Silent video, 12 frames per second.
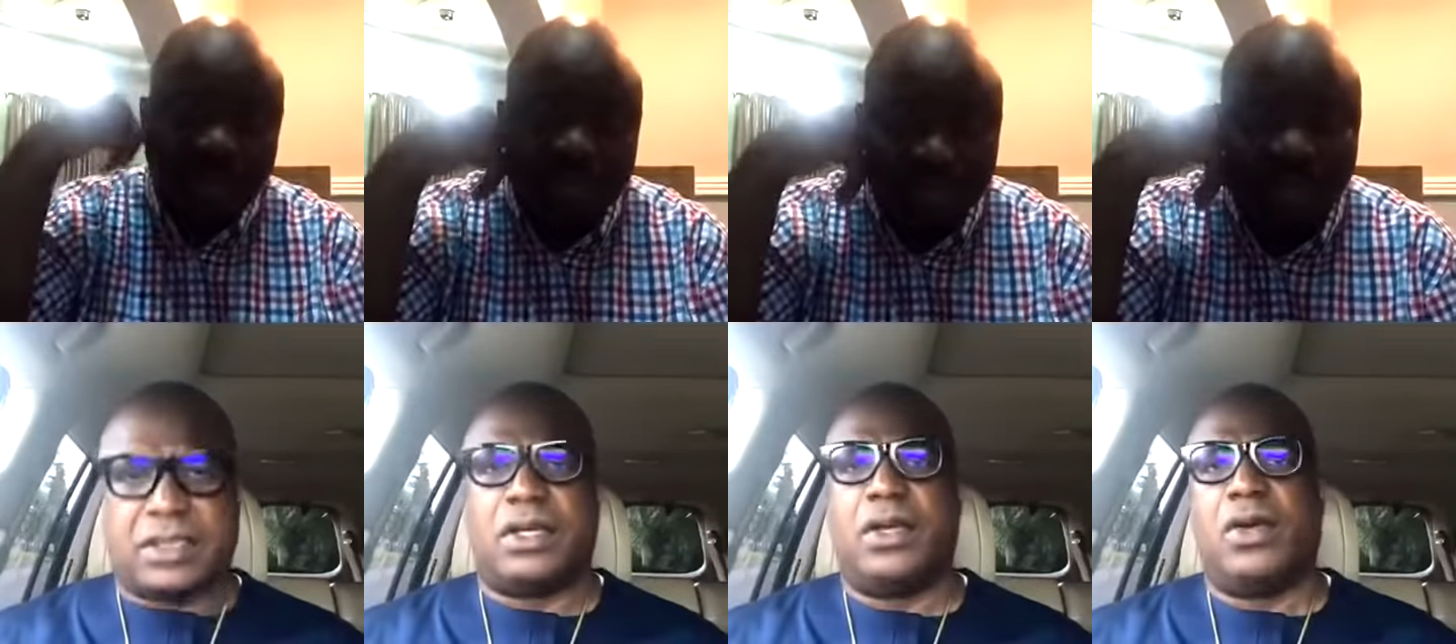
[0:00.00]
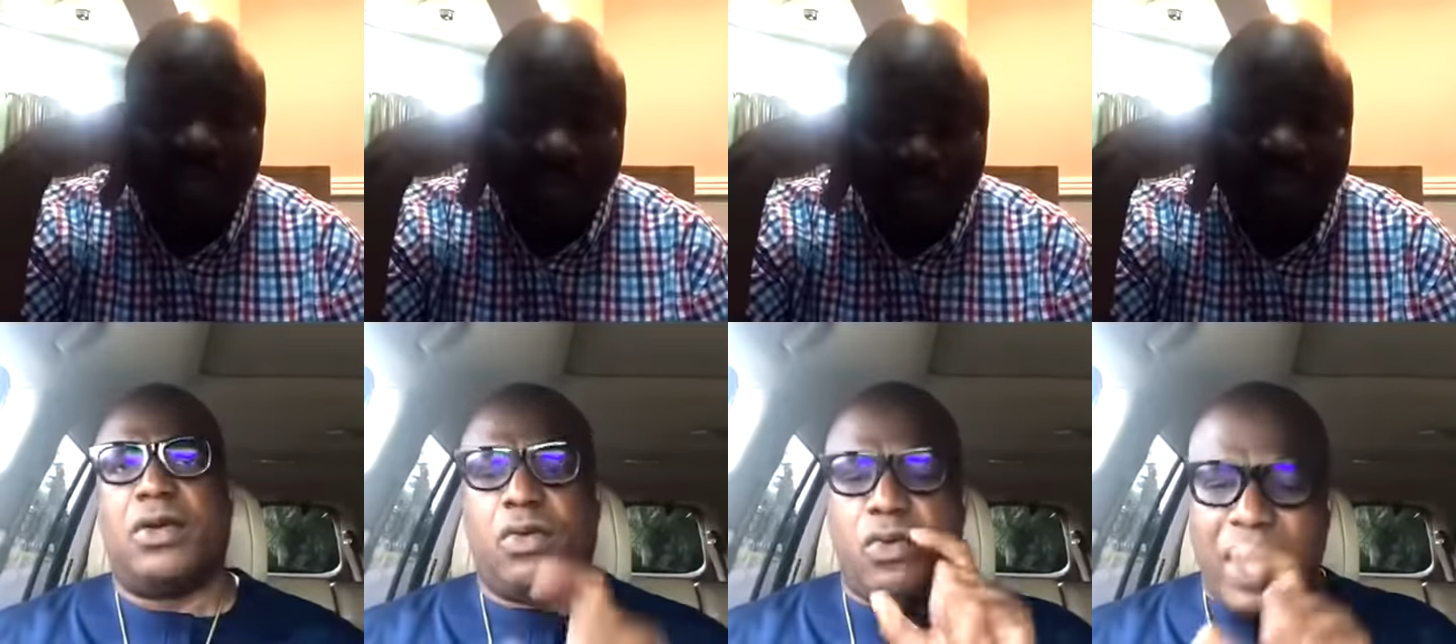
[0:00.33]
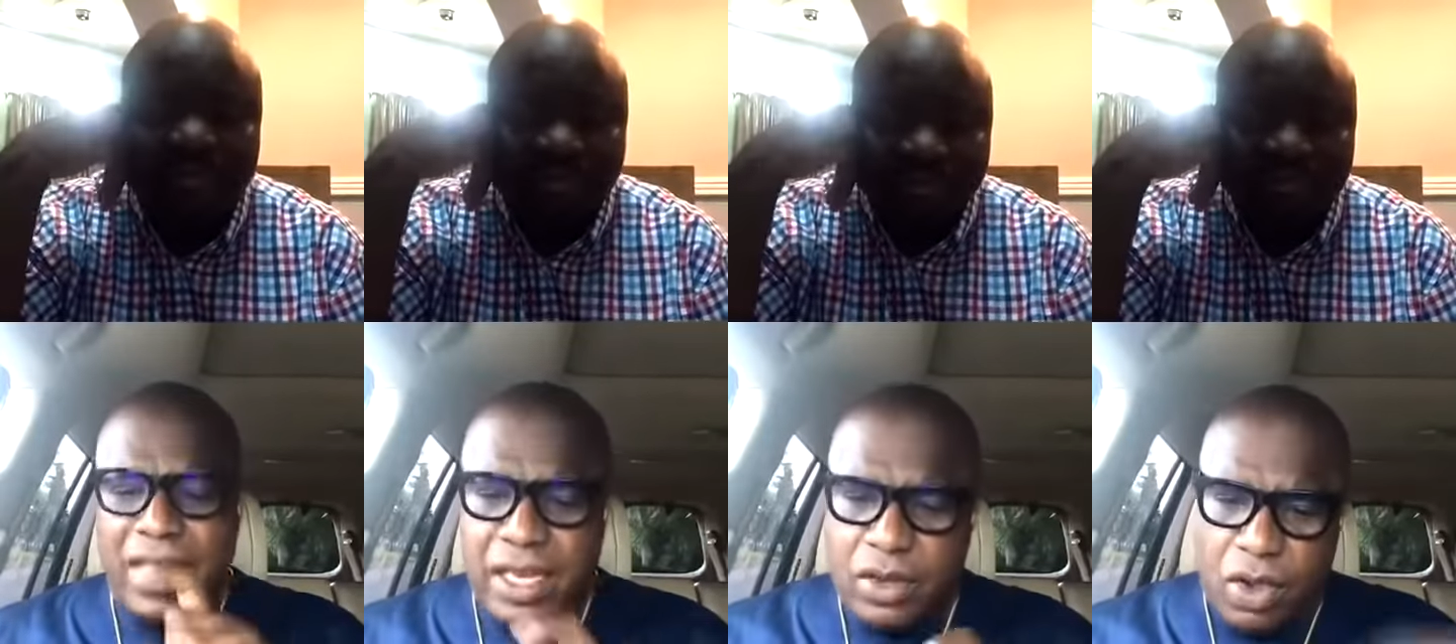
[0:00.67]
Where the
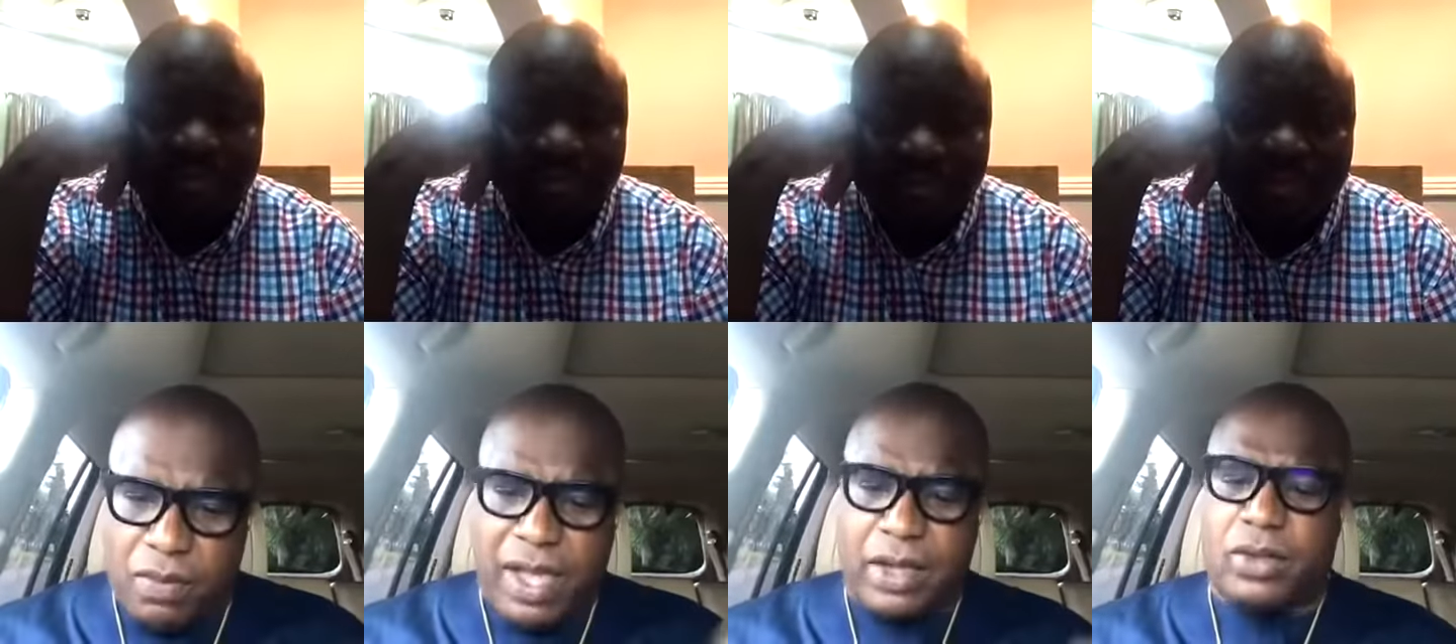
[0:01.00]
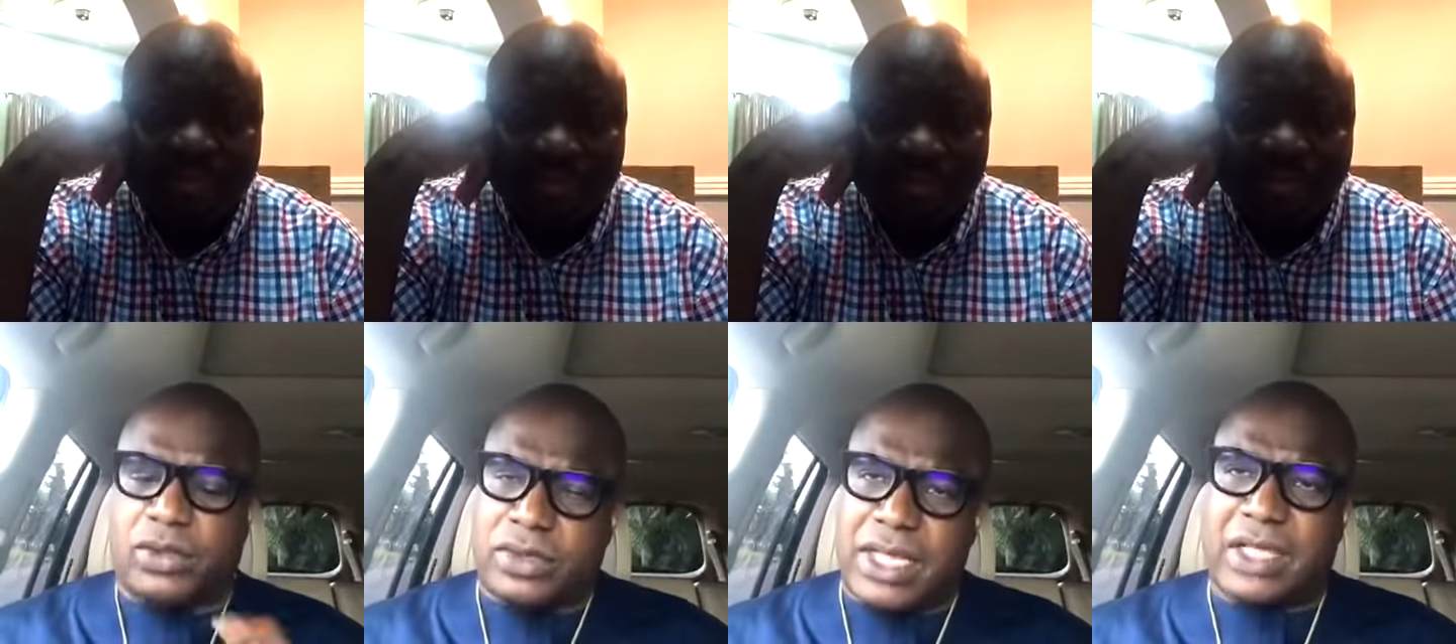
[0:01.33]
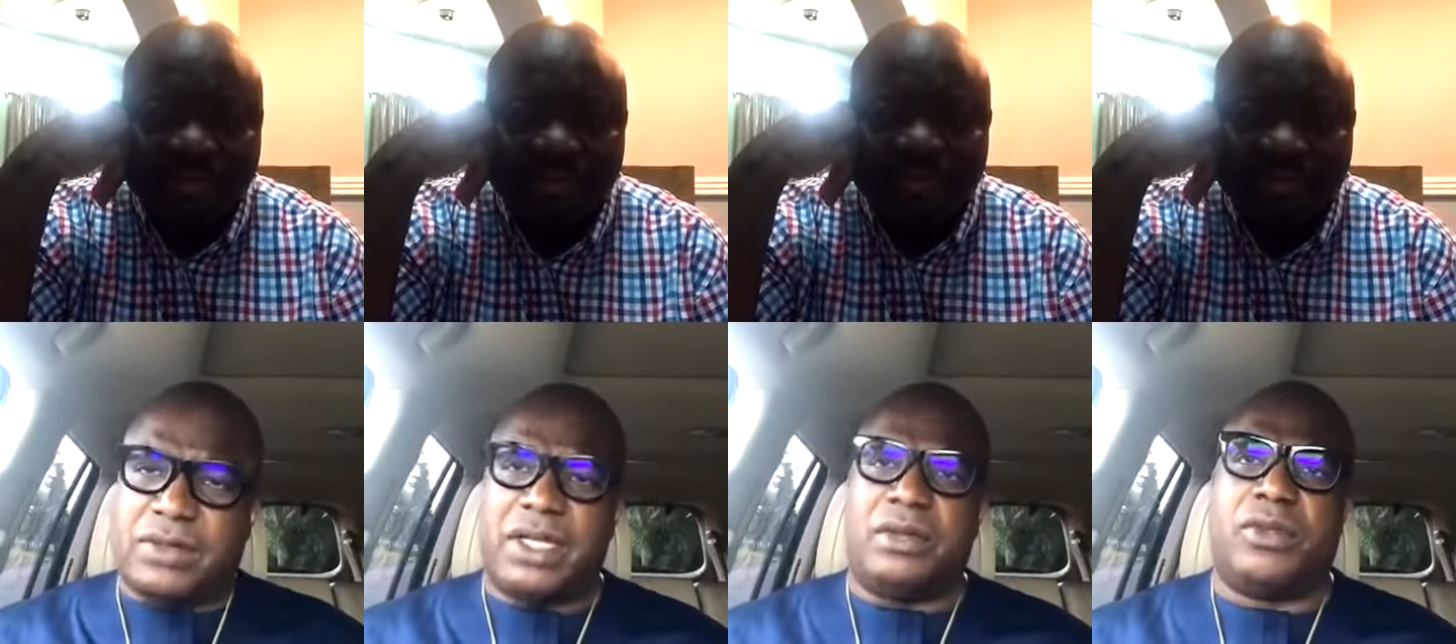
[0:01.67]
numbers go to, that's where the
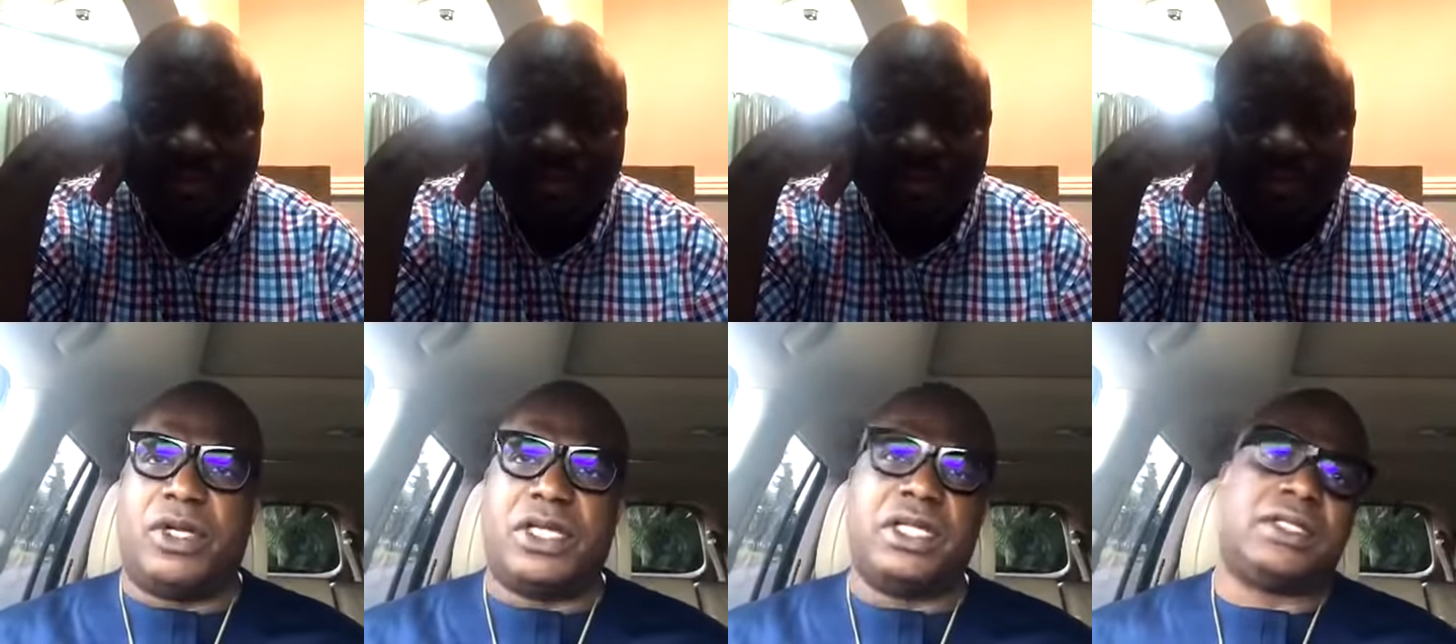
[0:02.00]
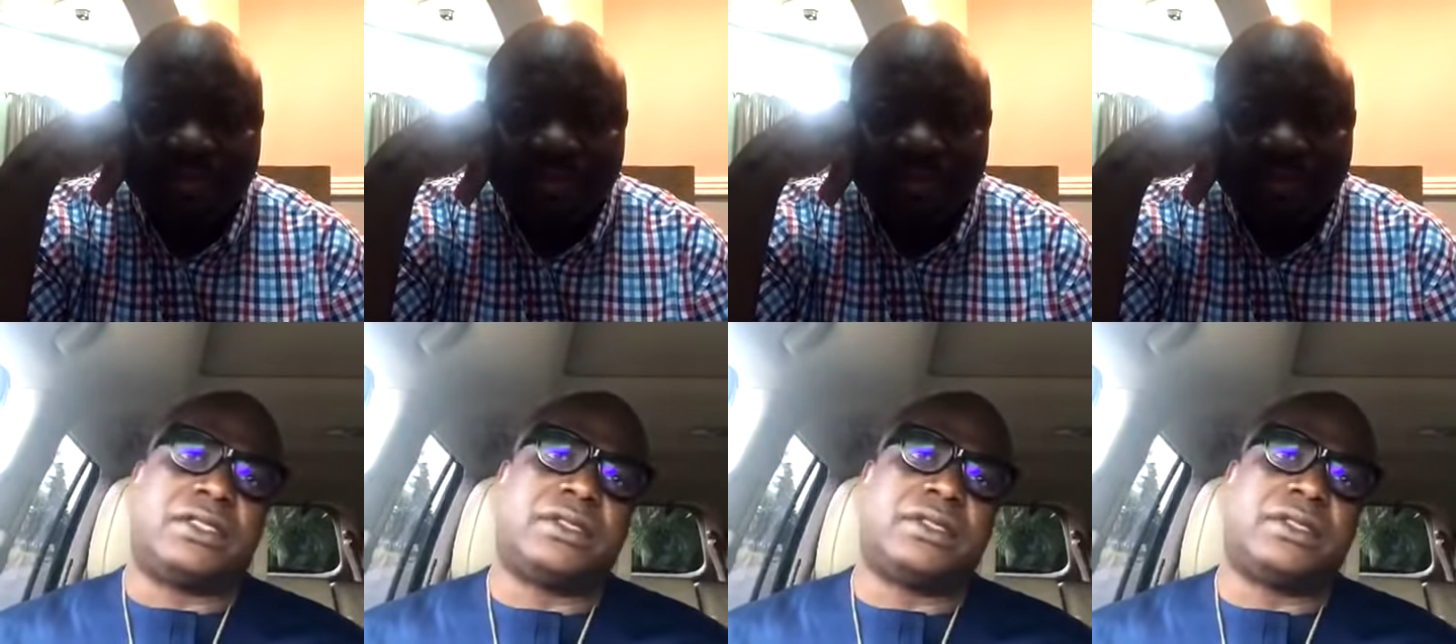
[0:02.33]
money is.